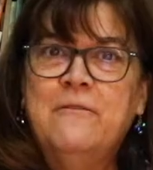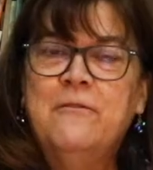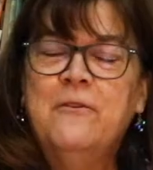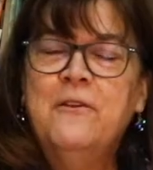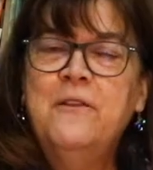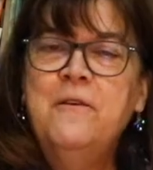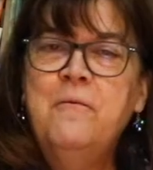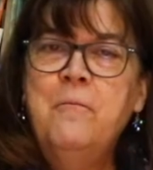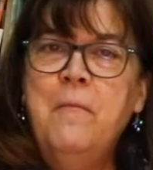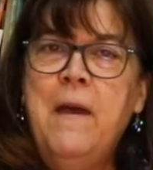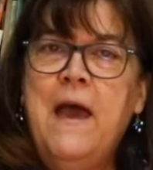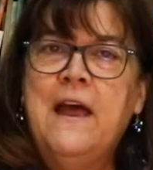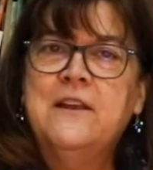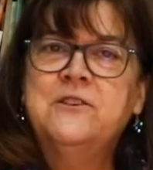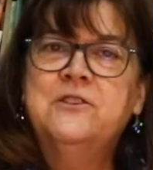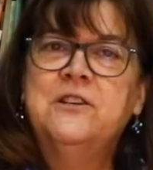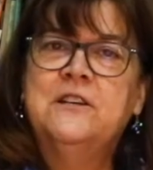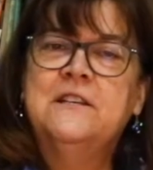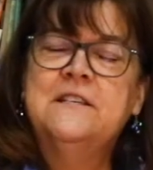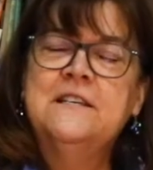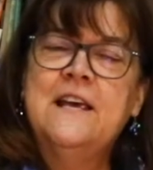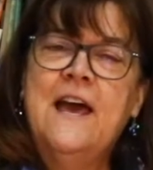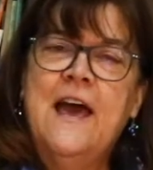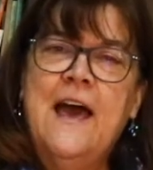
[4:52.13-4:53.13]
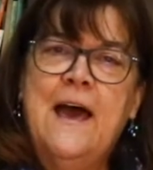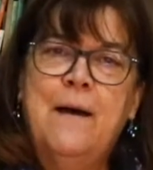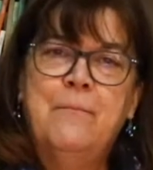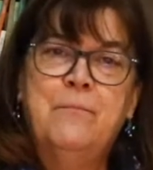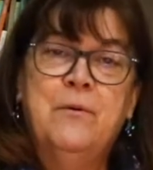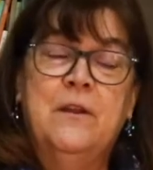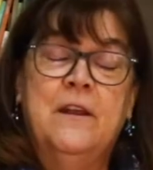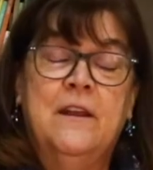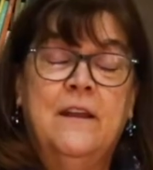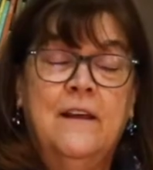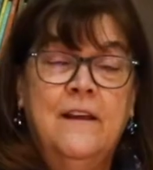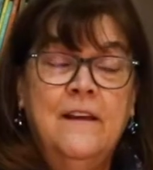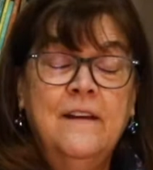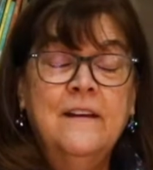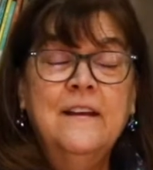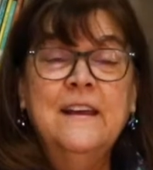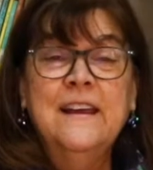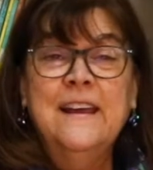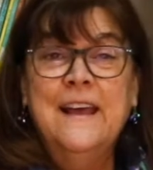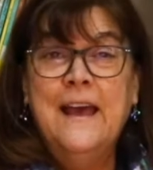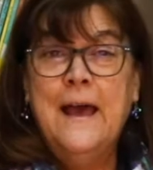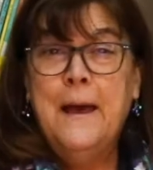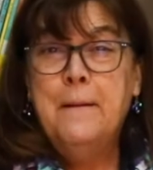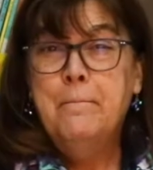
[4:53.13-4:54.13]
for the magic to happen.
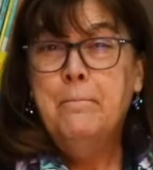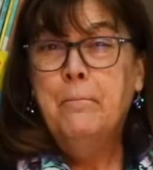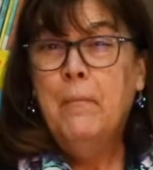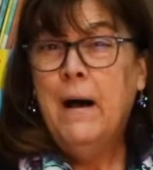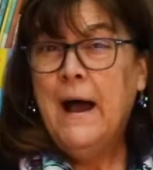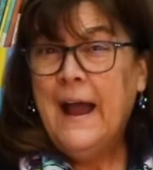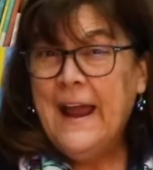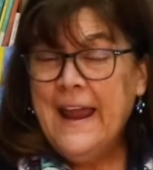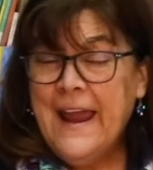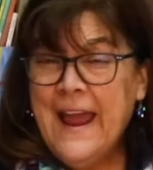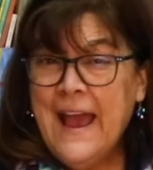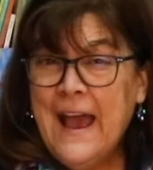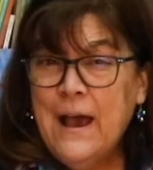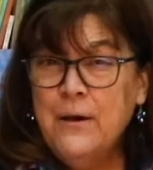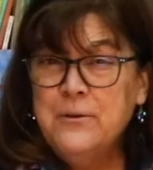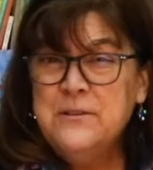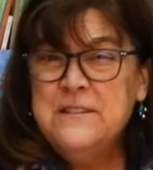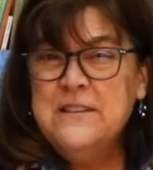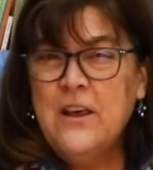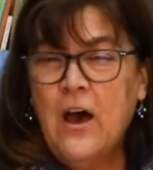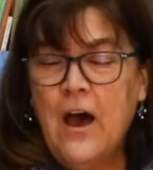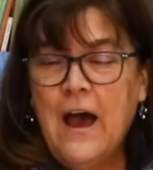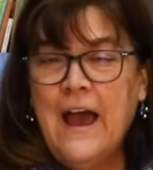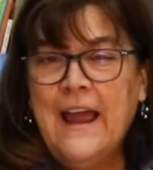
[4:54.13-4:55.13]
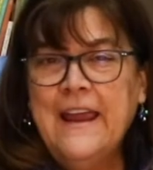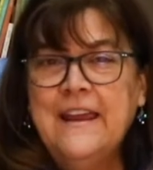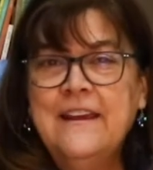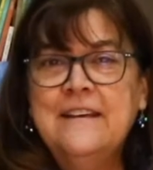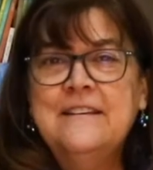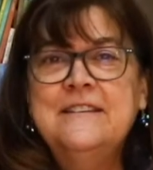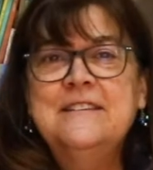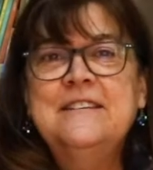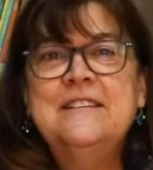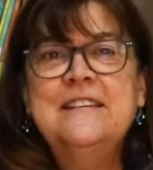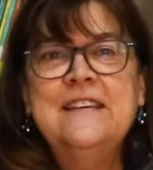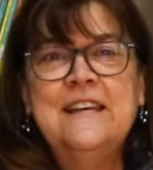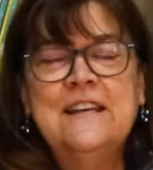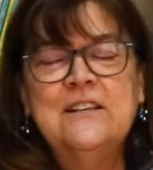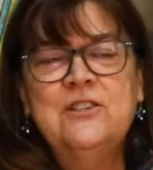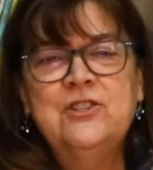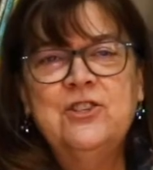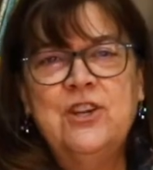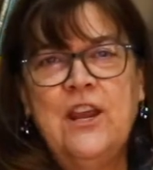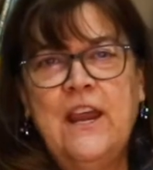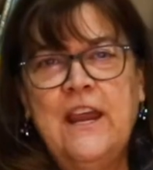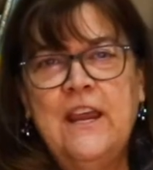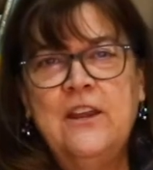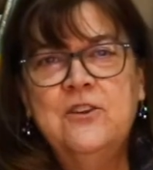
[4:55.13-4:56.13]
At my house, I could see a
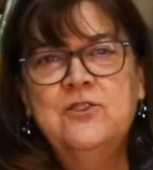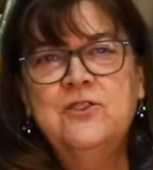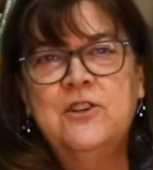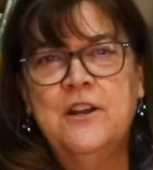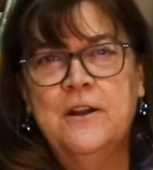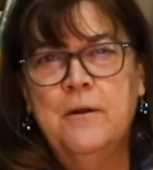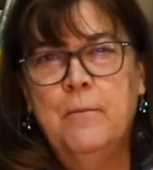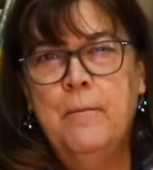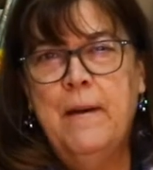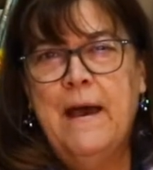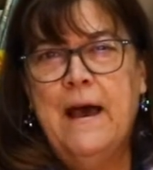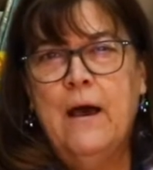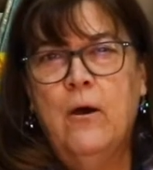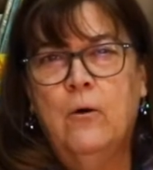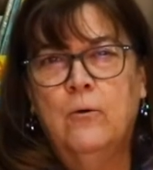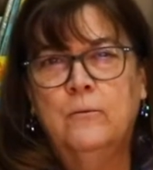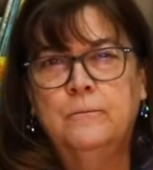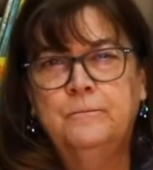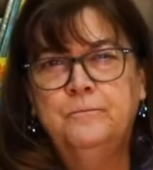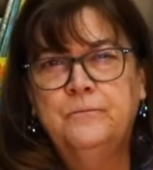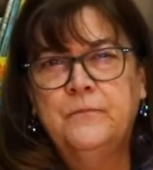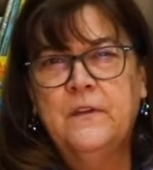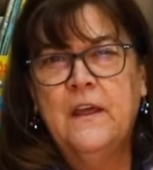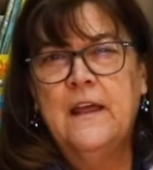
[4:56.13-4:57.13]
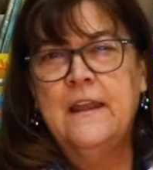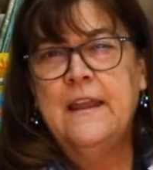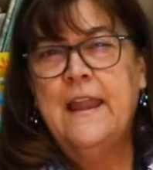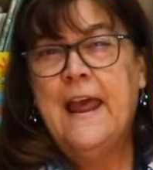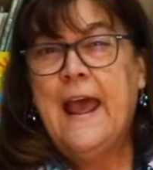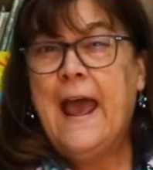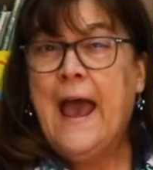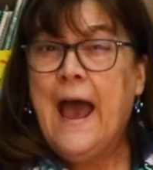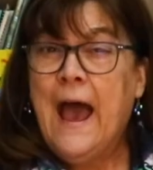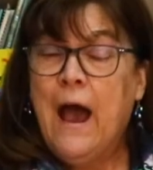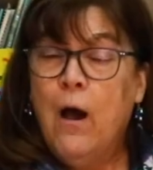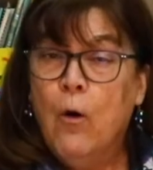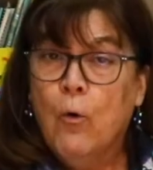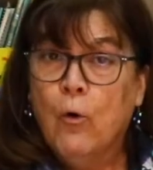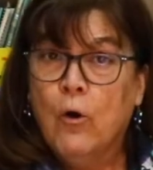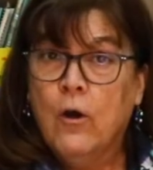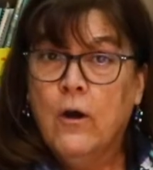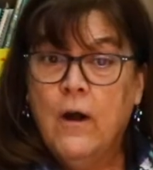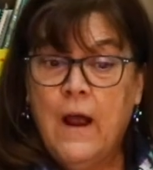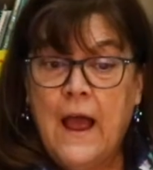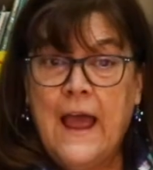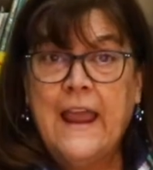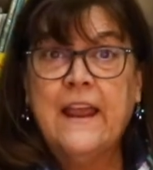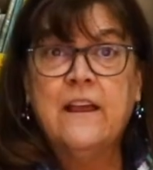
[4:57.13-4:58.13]
change in about an
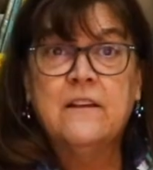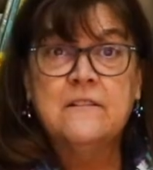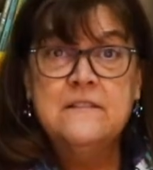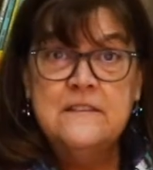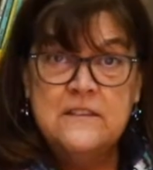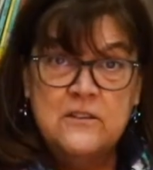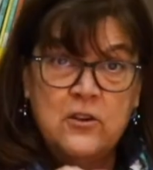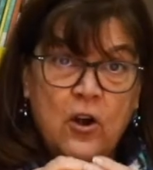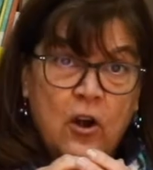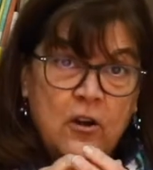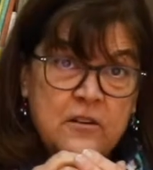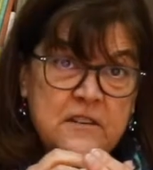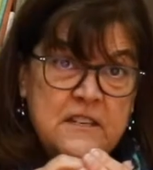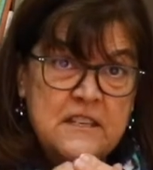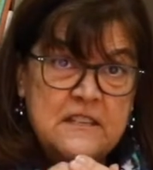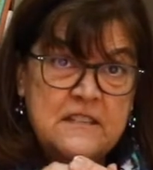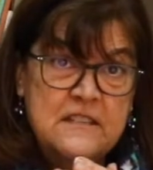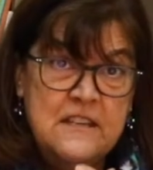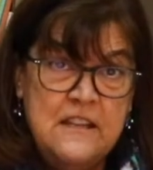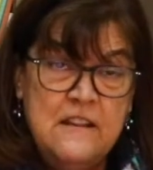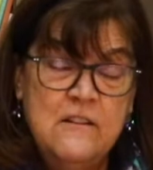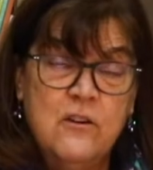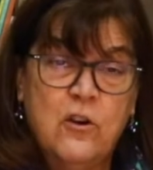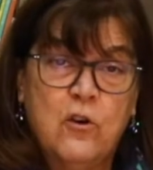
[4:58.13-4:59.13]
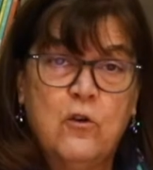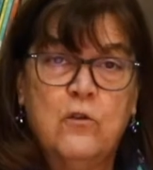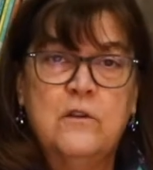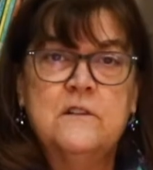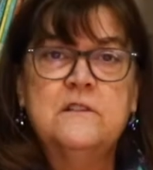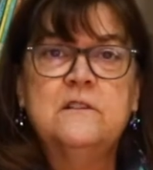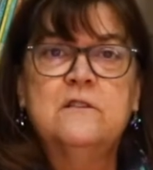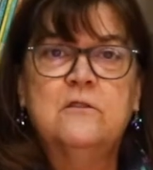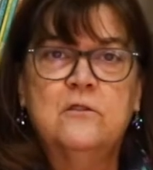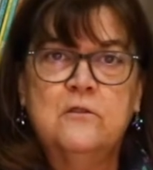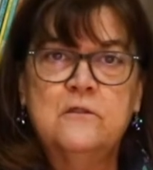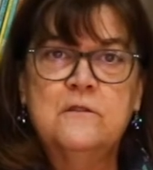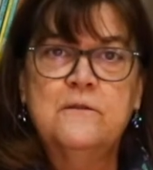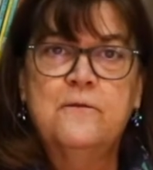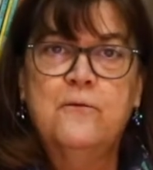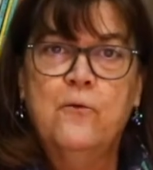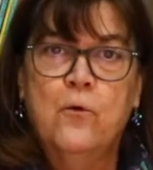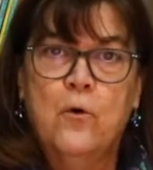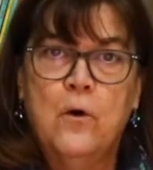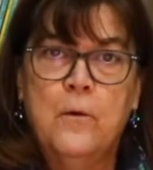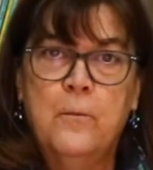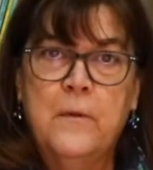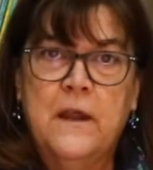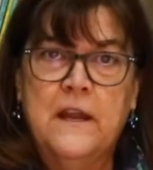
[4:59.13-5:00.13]
hour, I could start to see the crystals
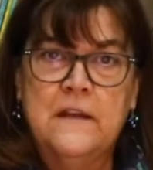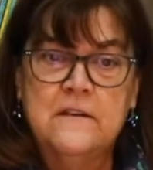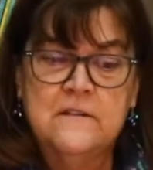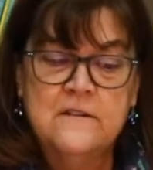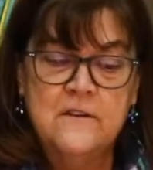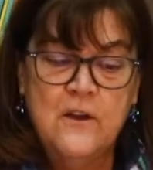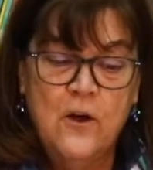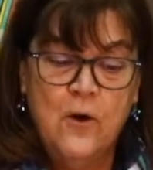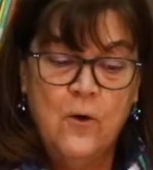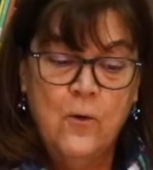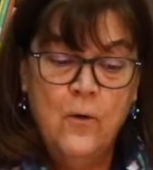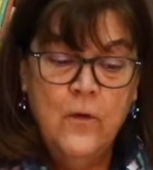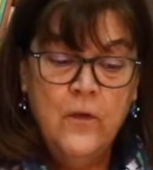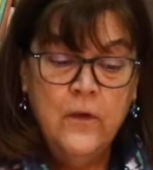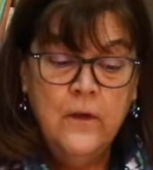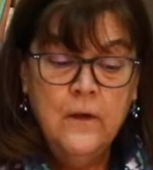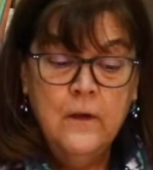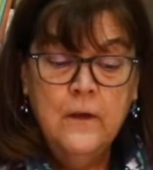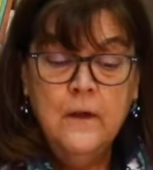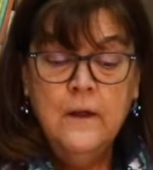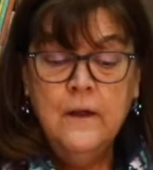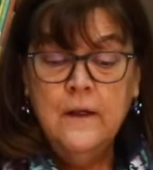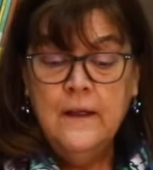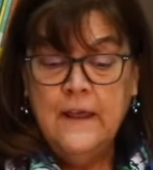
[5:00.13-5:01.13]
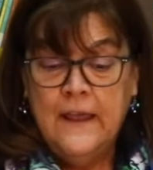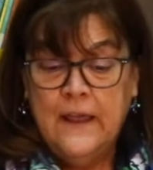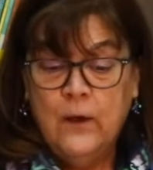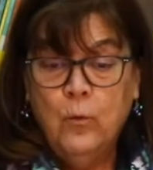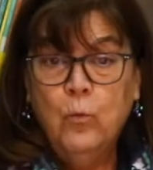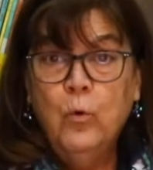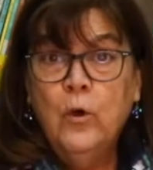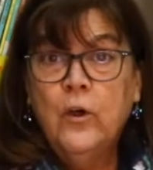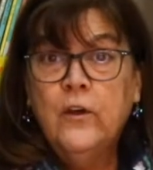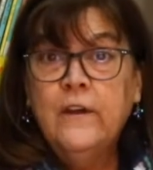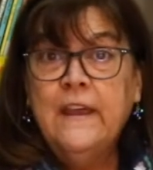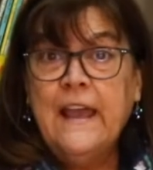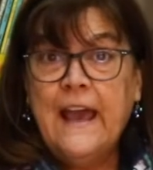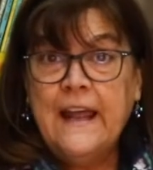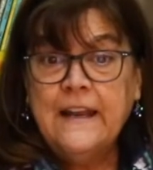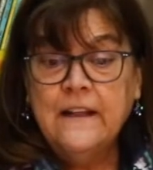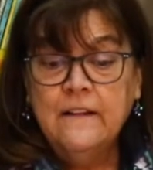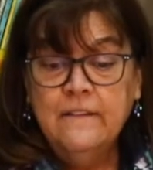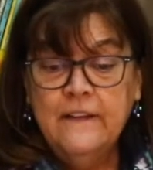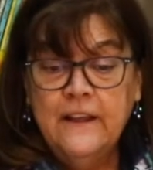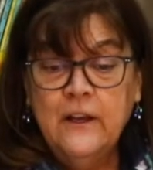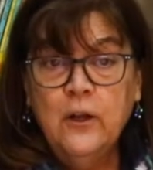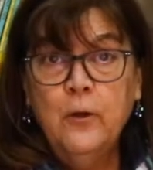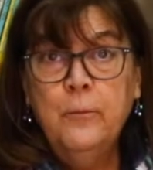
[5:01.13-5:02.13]
forming. So it will get a
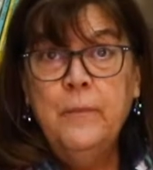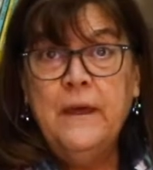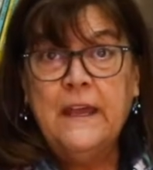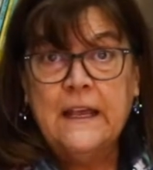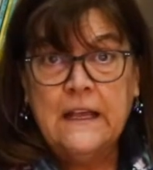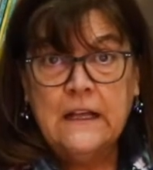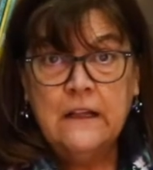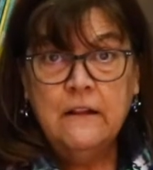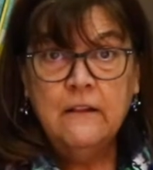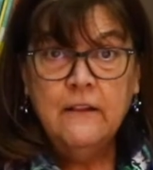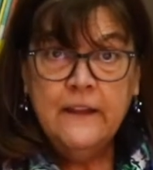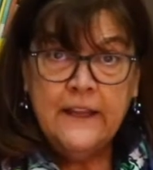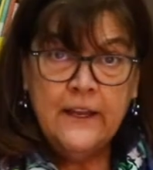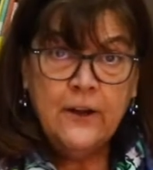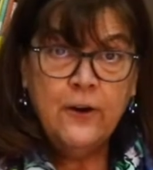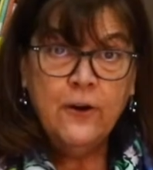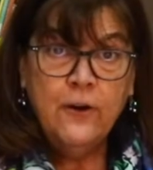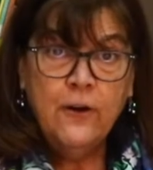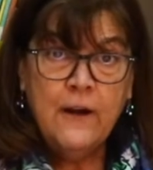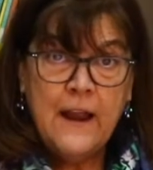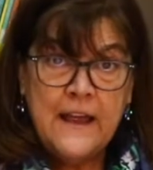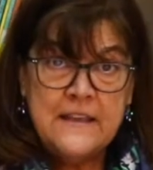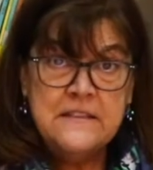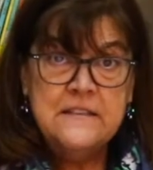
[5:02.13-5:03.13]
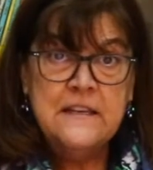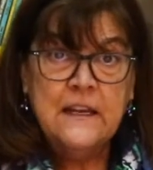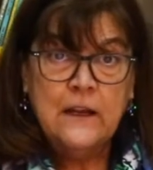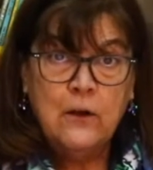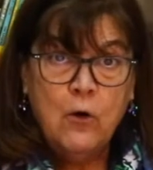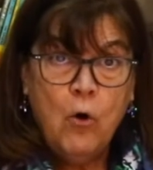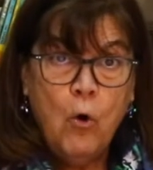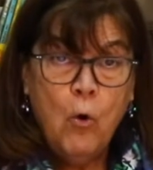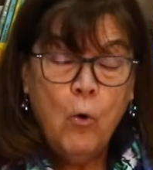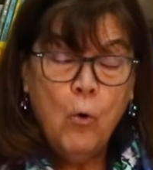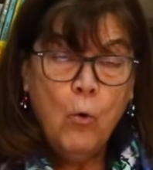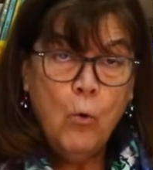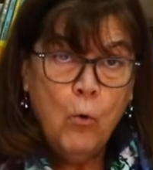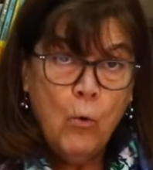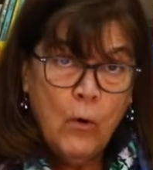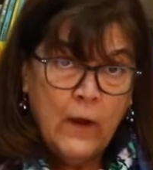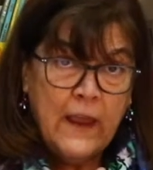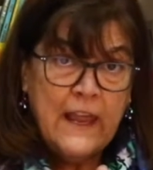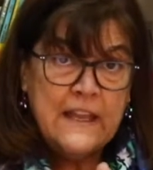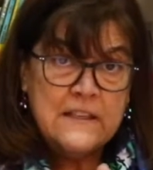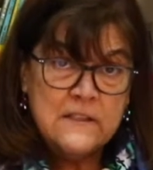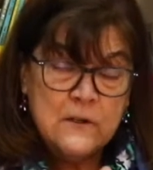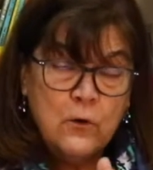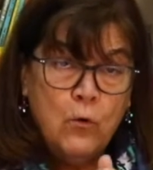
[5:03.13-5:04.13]
little bit clearer as it
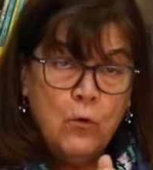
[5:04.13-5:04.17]
gets